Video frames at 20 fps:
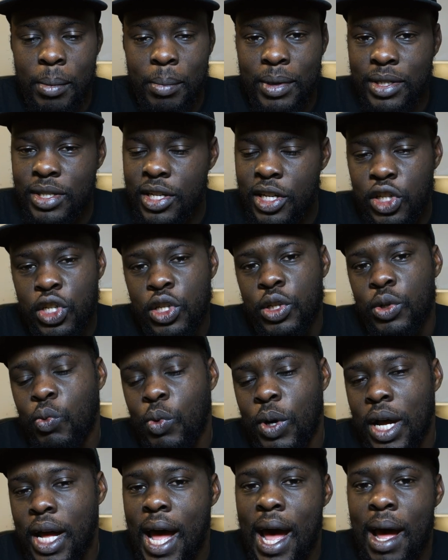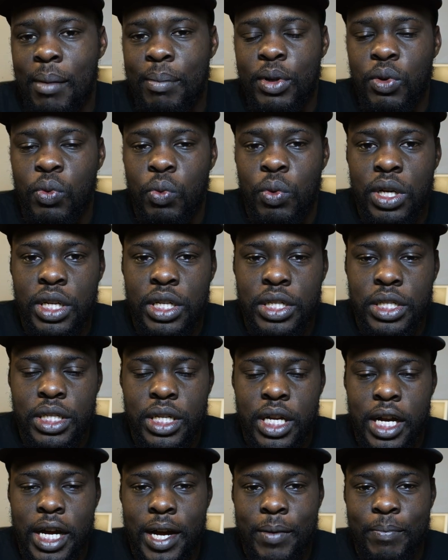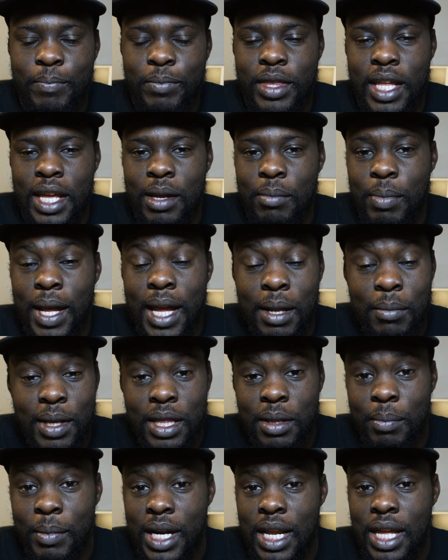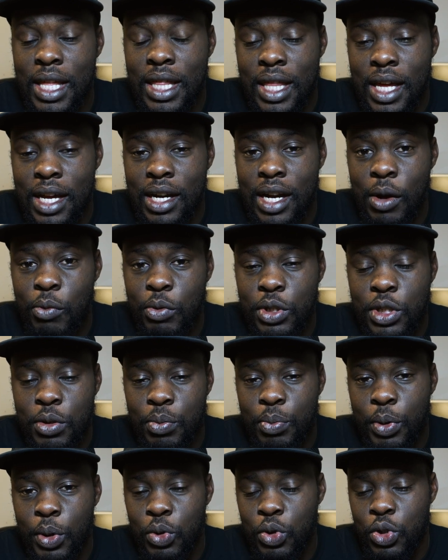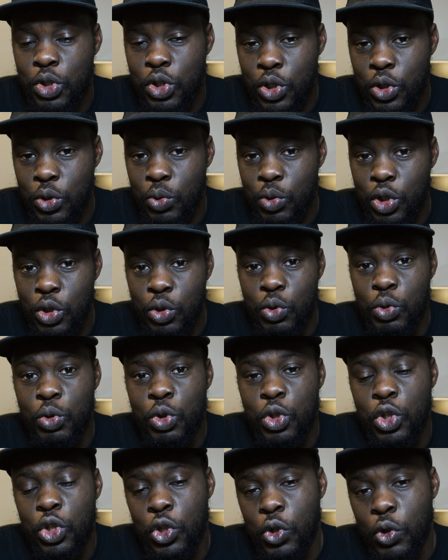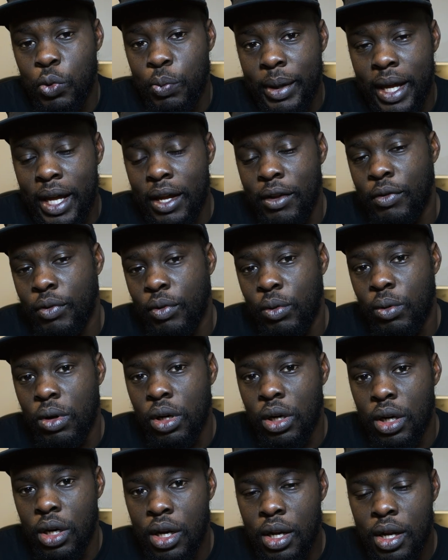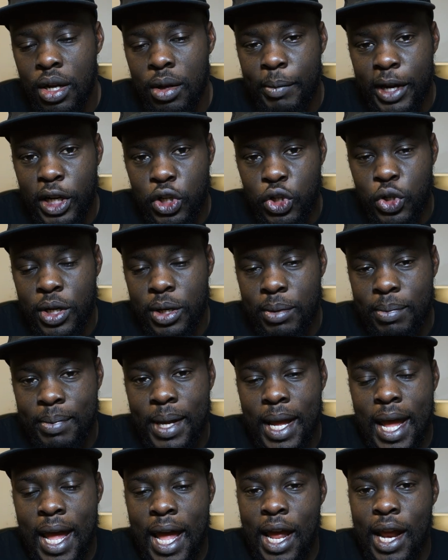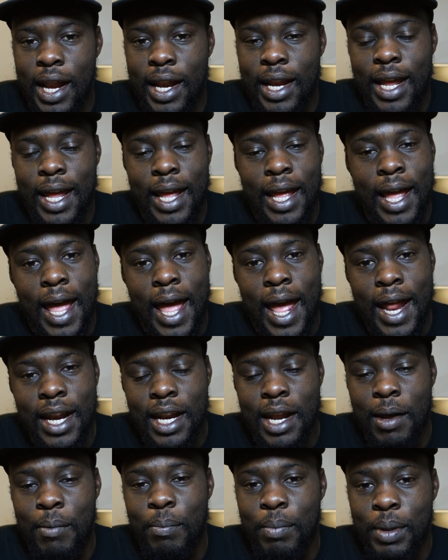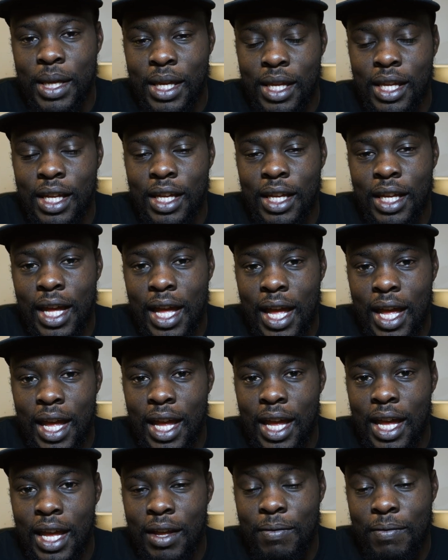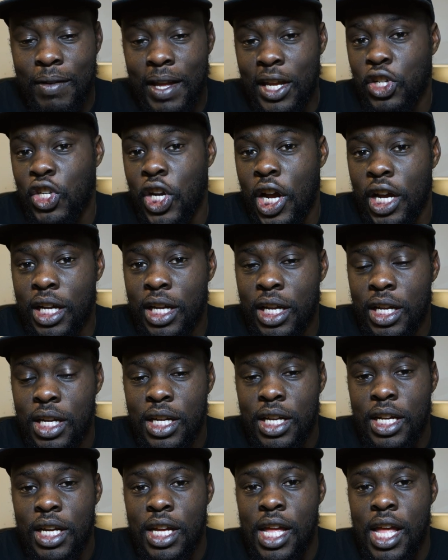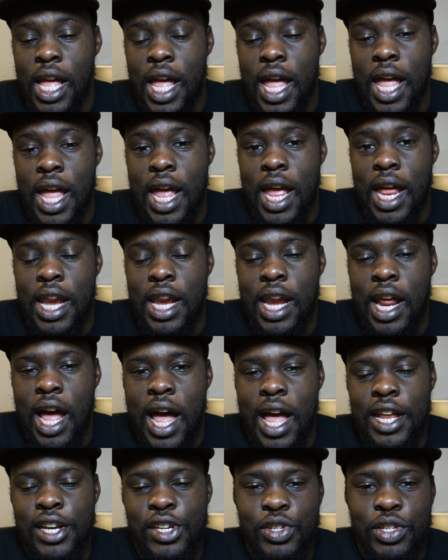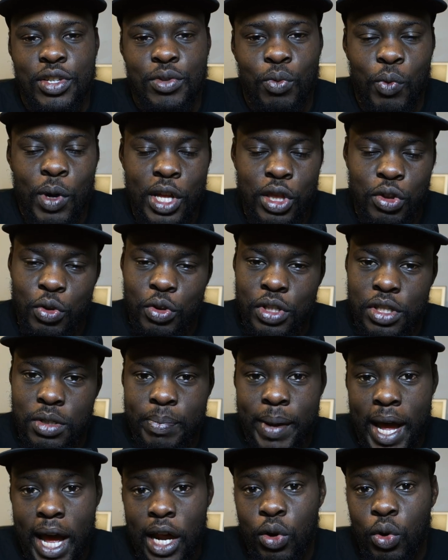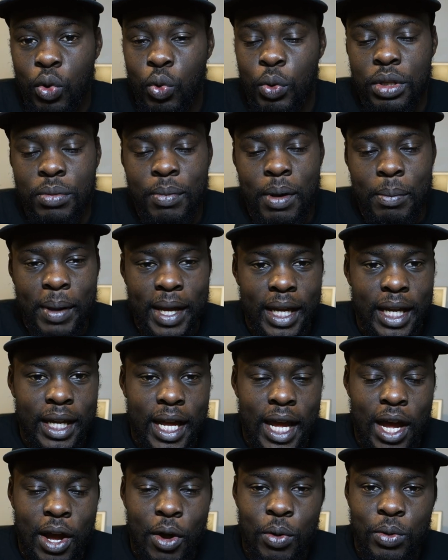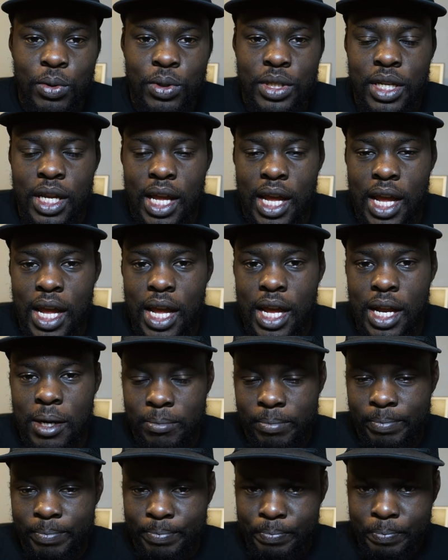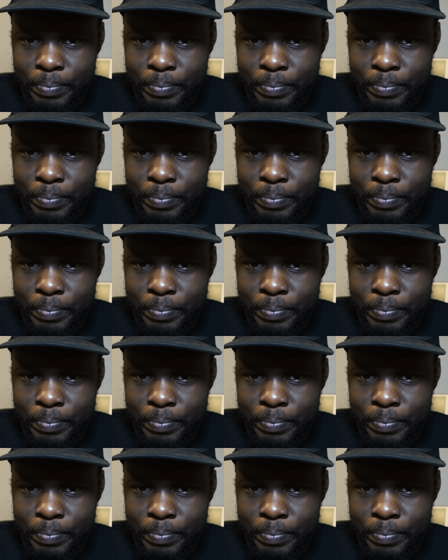essentially what happened was they paid me the money that I was supposed to use to pay for my trip, and it ended up being a fake check. And I just went through this battle with my bank account and